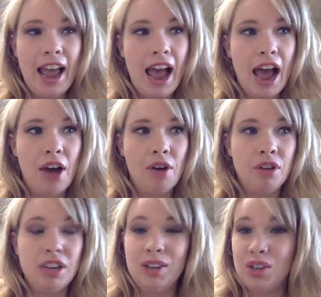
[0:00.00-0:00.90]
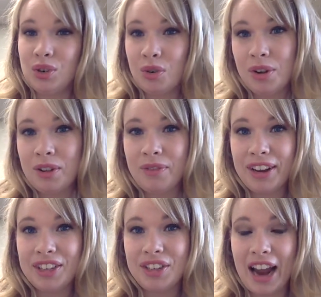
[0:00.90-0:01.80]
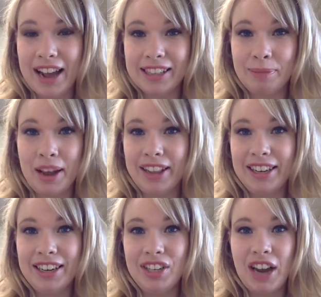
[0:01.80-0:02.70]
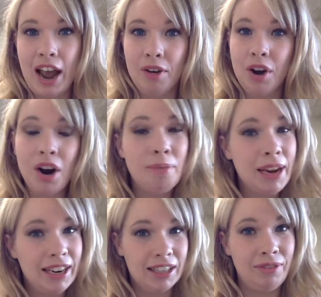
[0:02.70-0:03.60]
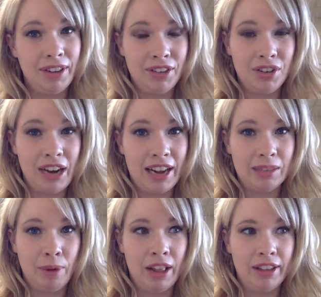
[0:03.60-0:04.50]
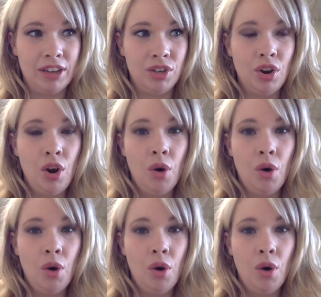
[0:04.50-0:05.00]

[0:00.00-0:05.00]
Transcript: how changing your oil affects your gas mileage, how car maintenance affects your gas mileage,